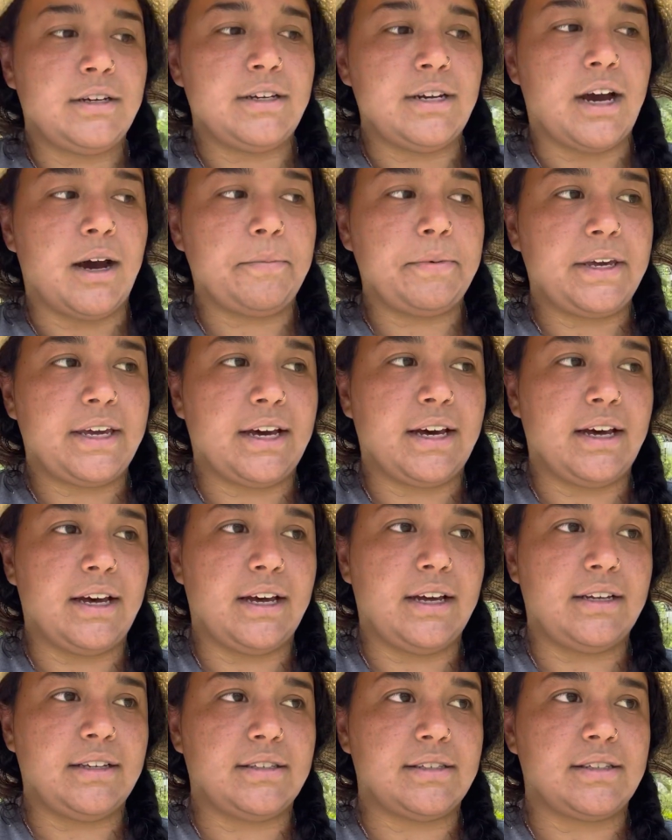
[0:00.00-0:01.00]
not
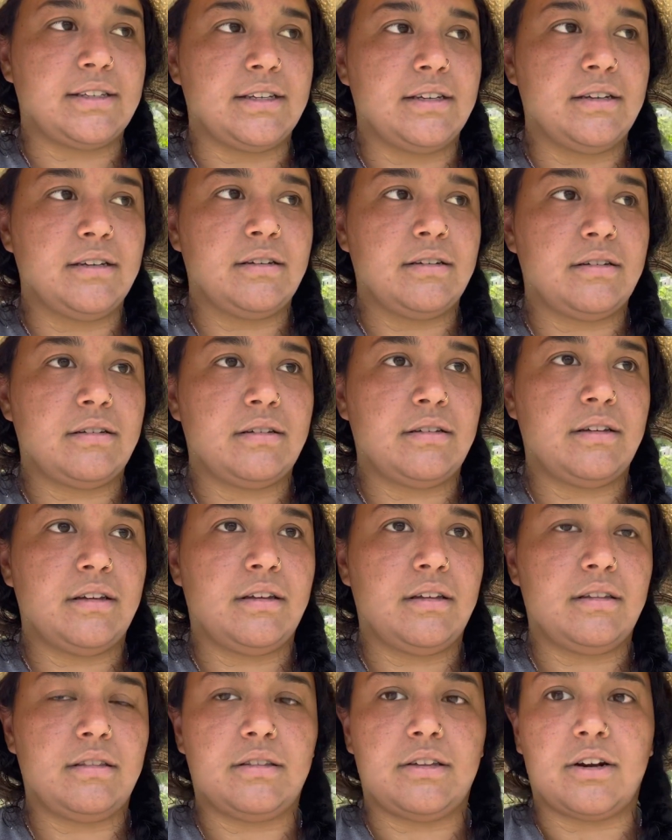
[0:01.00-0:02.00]
because
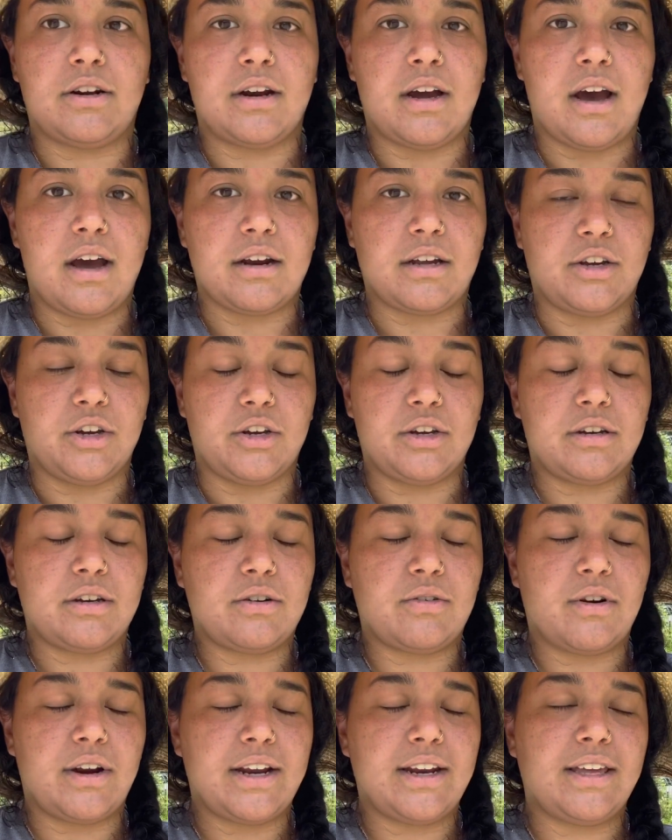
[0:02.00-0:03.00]
they're not good
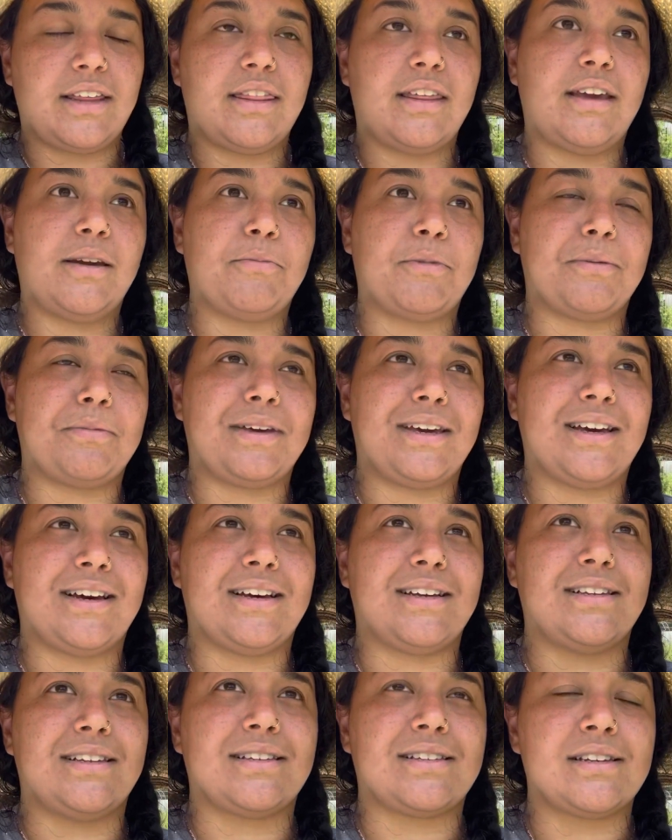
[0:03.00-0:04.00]
or anything, but
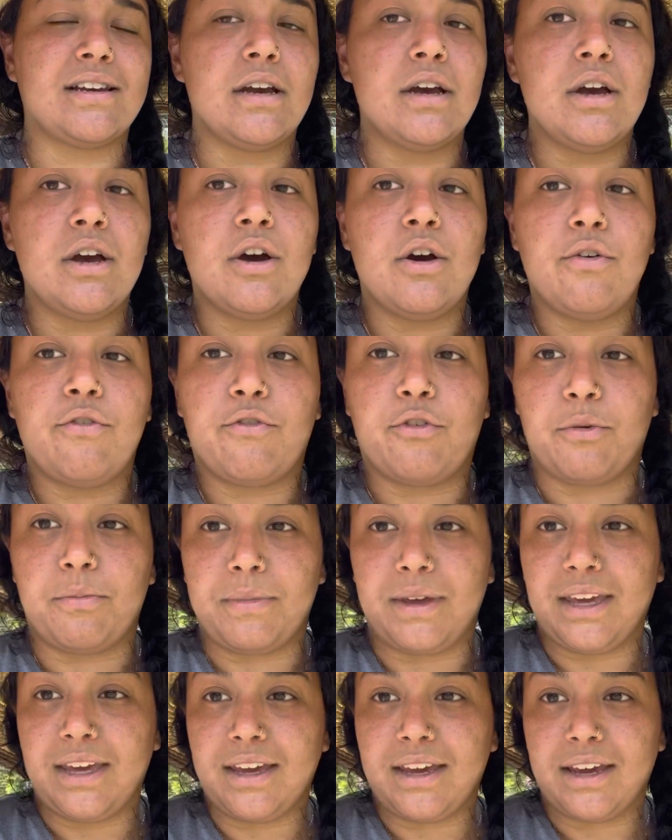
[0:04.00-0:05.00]
because for
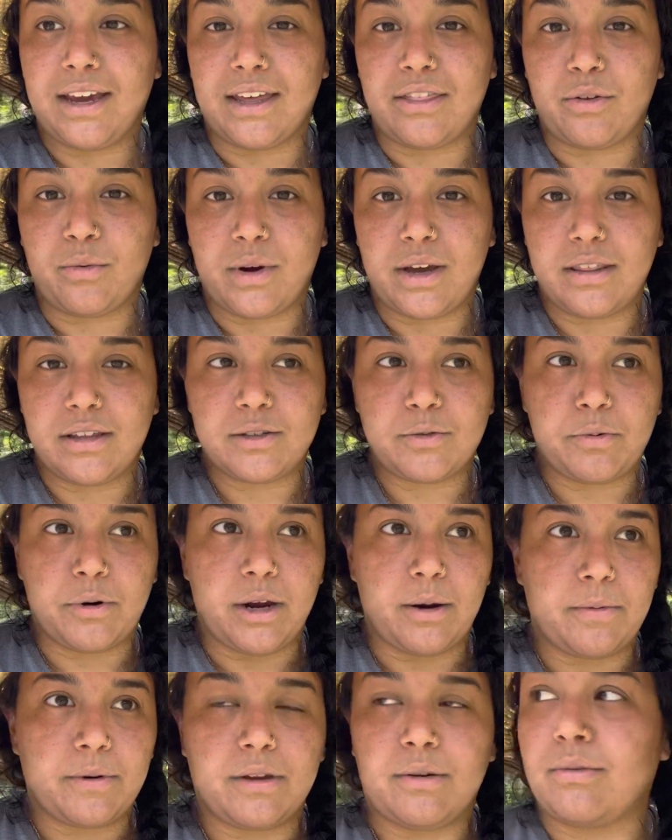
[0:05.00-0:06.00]
me and the way this
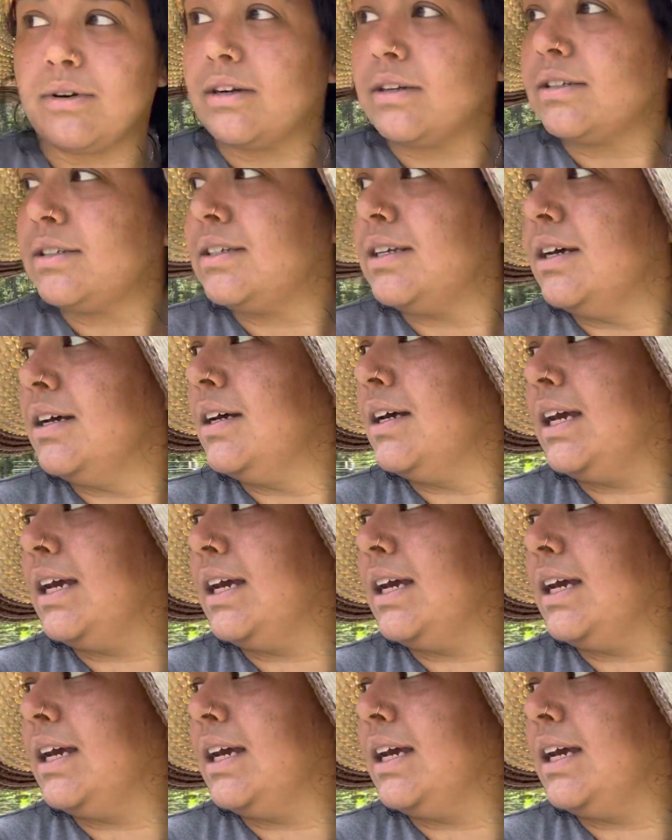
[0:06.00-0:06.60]
property works,